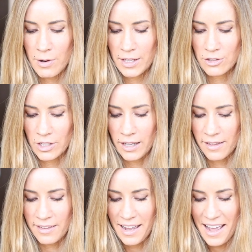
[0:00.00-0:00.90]

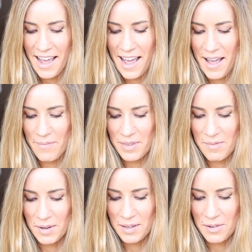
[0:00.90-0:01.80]
questions. Um,
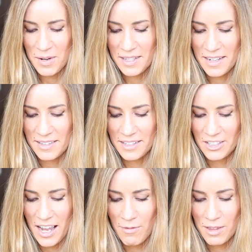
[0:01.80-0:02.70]
but it's always nice to
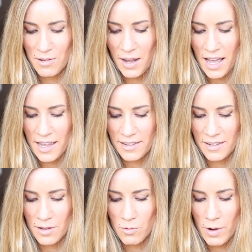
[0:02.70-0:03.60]
chat with you guys.
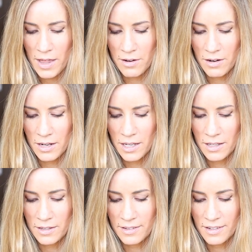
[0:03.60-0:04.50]
The weather
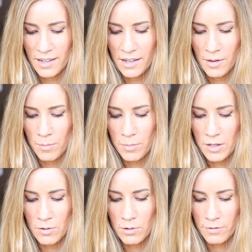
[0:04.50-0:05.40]
is
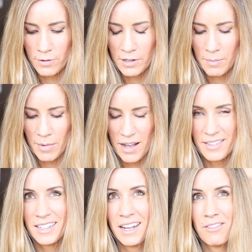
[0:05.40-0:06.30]
beautiful in
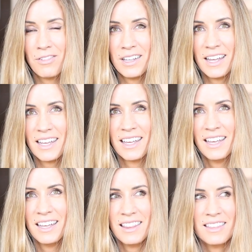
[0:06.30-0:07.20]
Boston. I feel like
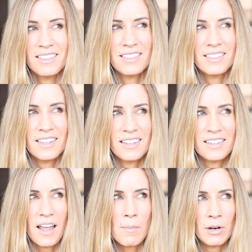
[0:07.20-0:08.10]
the
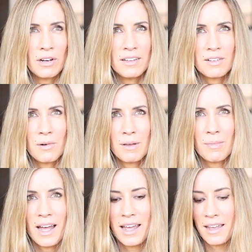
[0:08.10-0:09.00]
summer is going
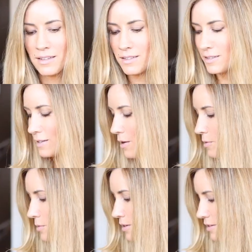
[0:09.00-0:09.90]
by
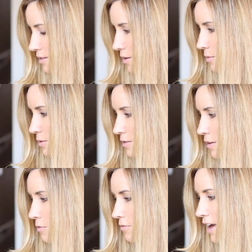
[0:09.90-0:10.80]
so, so,
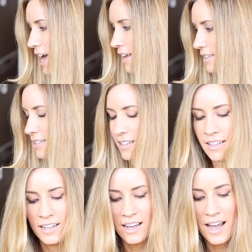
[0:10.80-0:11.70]
so fast.
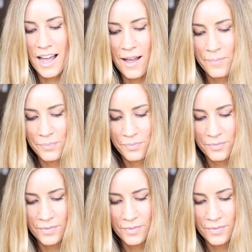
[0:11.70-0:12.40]
Um,